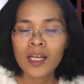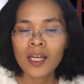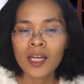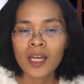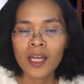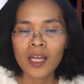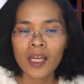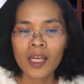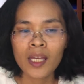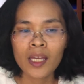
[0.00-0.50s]

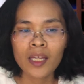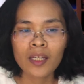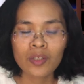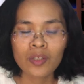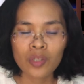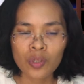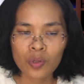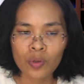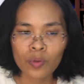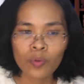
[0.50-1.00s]
And
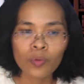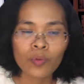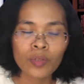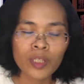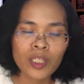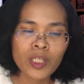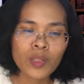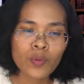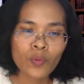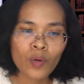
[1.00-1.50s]
so
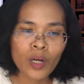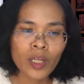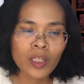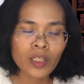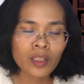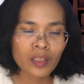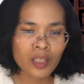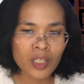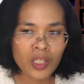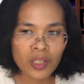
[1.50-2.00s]
this one,
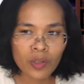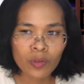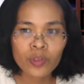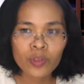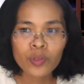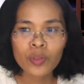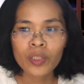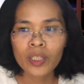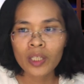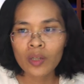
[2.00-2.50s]
there's also
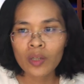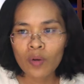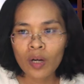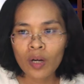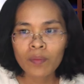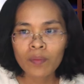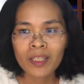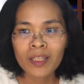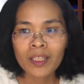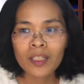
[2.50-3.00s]
a
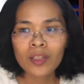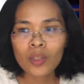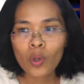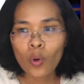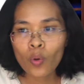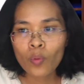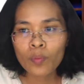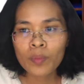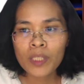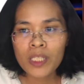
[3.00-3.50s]
requirement that
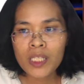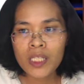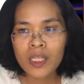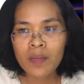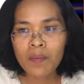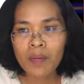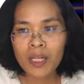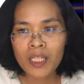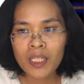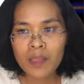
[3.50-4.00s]
OPC
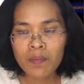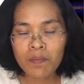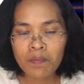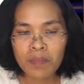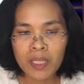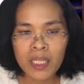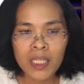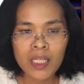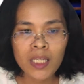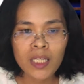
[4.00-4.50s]
must
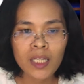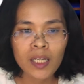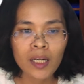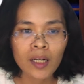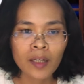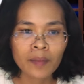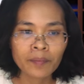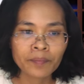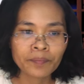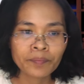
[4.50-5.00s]
be
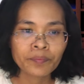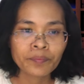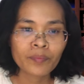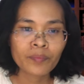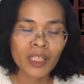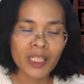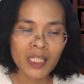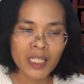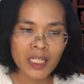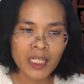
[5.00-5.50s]

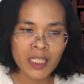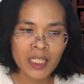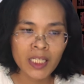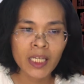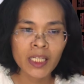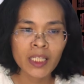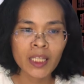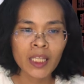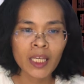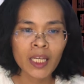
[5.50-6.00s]

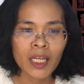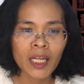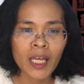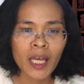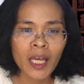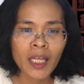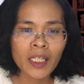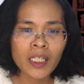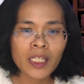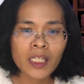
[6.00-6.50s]
indicated.
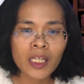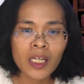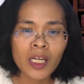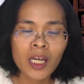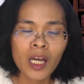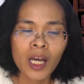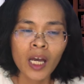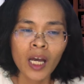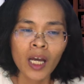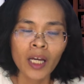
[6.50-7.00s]
And
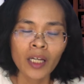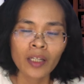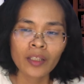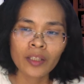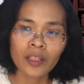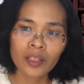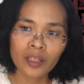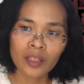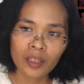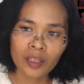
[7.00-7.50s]

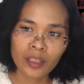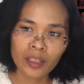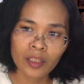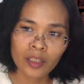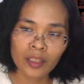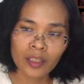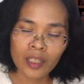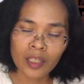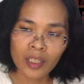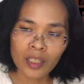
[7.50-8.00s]

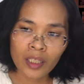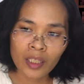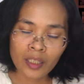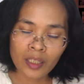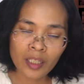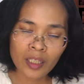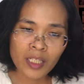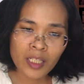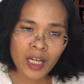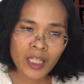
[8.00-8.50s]

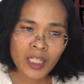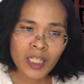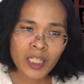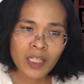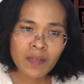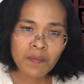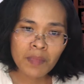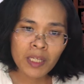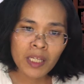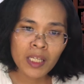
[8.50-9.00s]
it
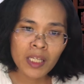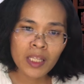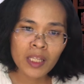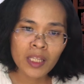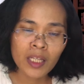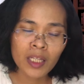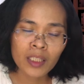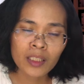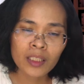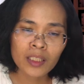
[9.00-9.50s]
doesn't mean
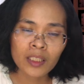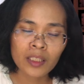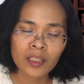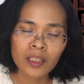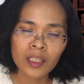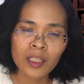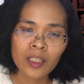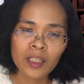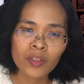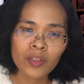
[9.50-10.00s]
that
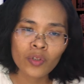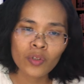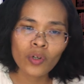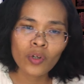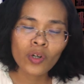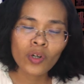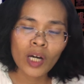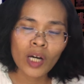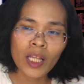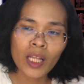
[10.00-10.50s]
the
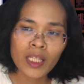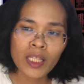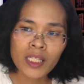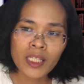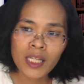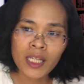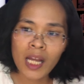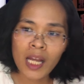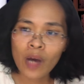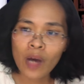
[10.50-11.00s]
law is
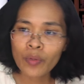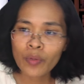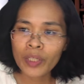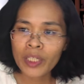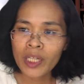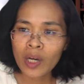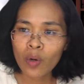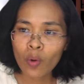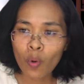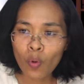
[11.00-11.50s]
allowing
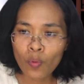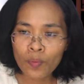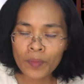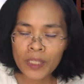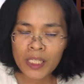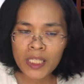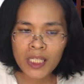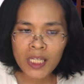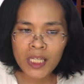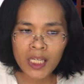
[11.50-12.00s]
now
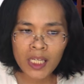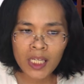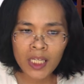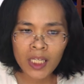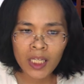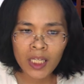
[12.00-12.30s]
OPC.